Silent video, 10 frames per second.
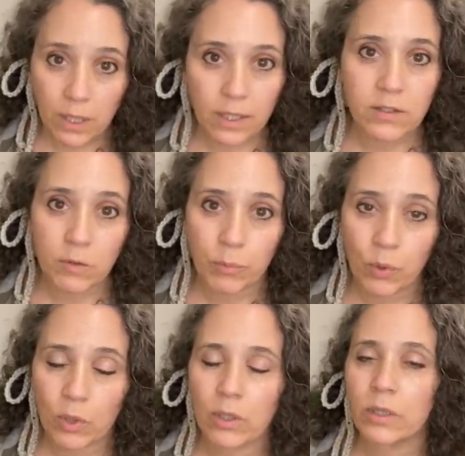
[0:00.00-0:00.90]
that it's
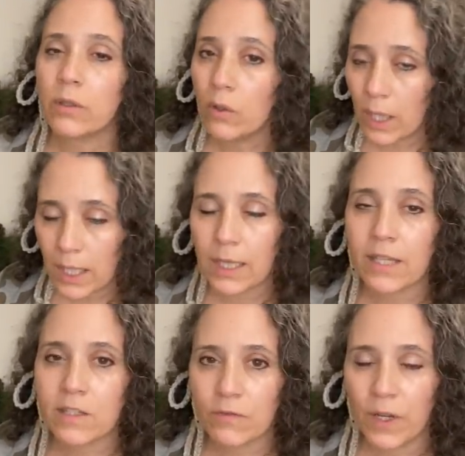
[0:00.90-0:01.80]
important, okay,
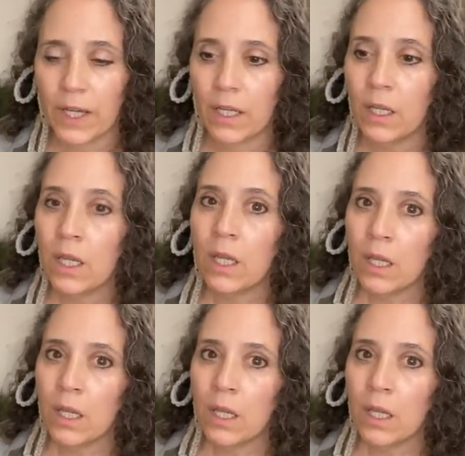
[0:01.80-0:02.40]
that's fine.